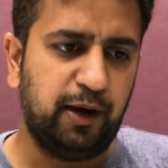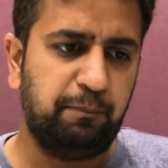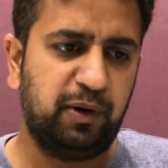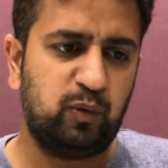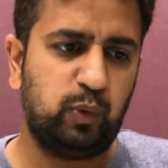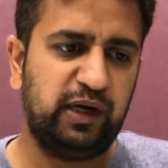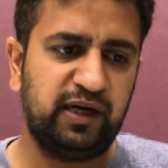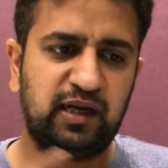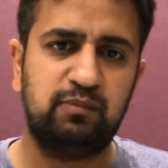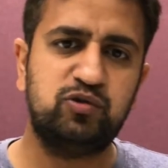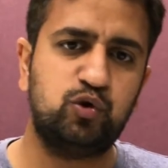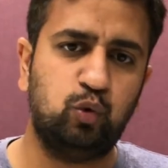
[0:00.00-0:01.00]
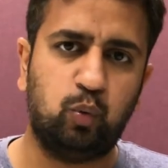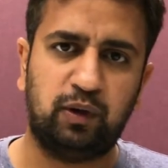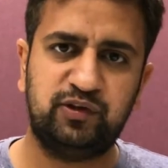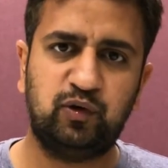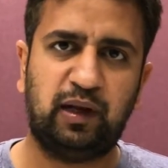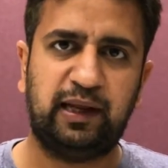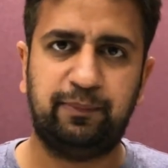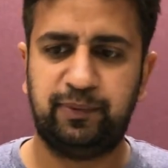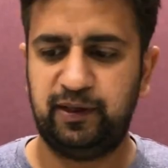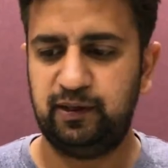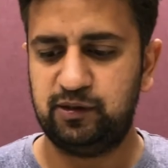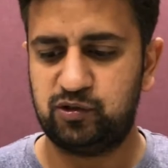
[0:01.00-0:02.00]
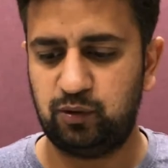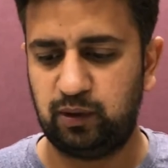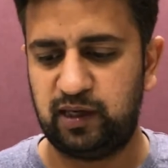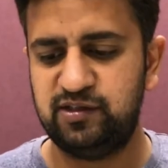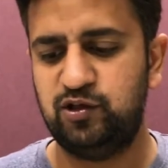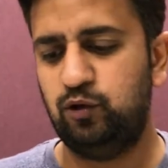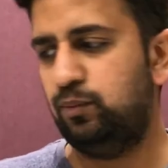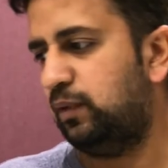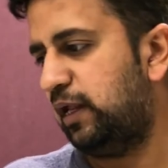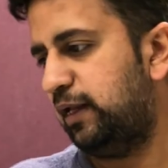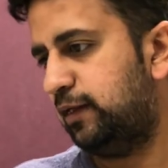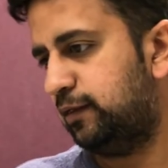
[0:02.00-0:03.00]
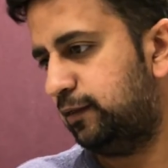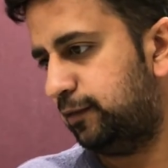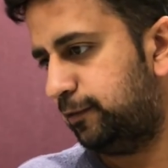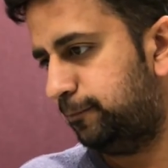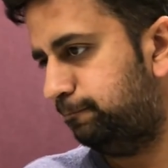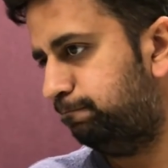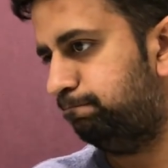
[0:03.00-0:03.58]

But when it comes to virtual IP, so assume like uh,